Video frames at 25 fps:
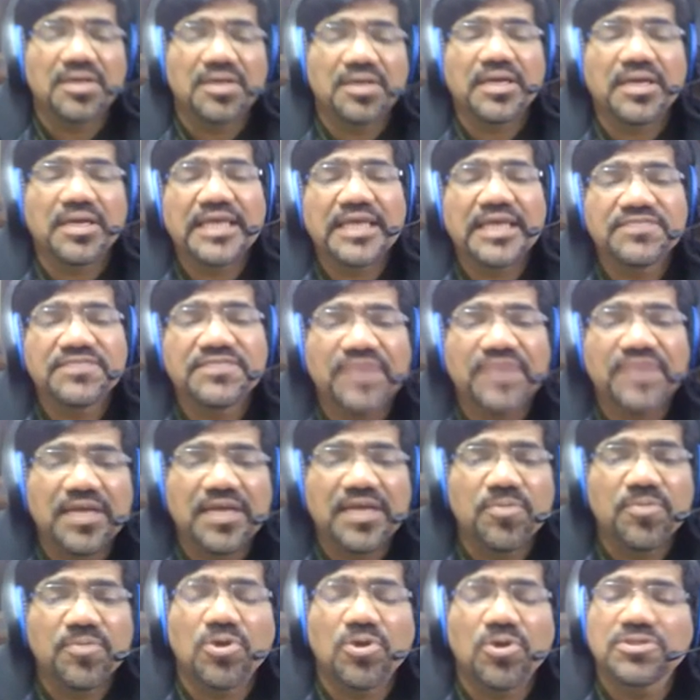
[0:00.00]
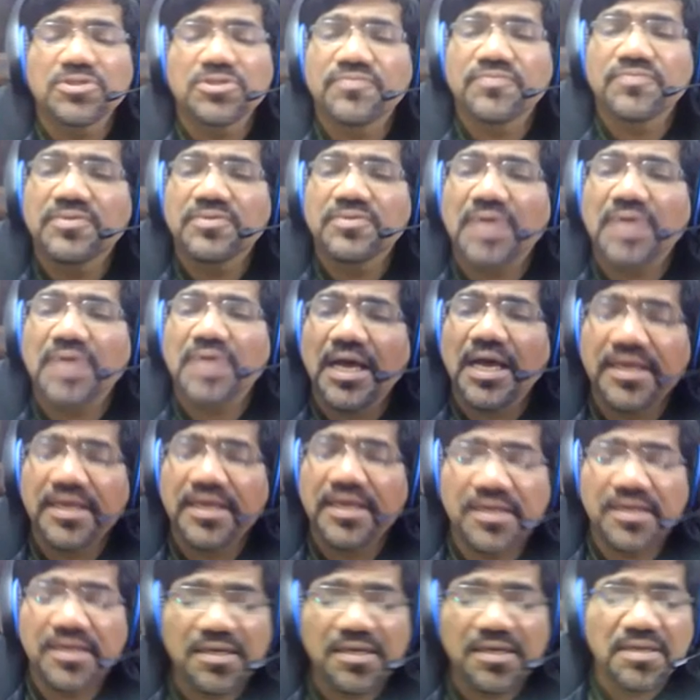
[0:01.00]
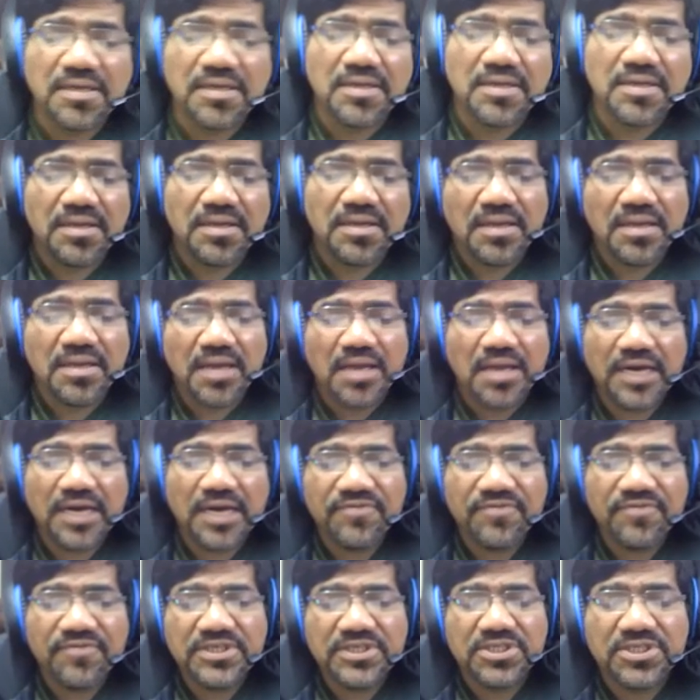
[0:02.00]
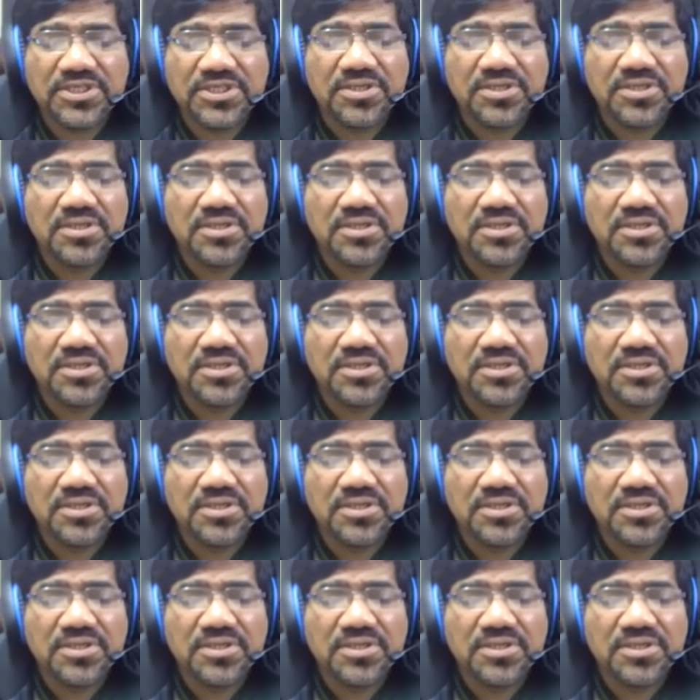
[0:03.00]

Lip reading: catch fire because of high heat and friction,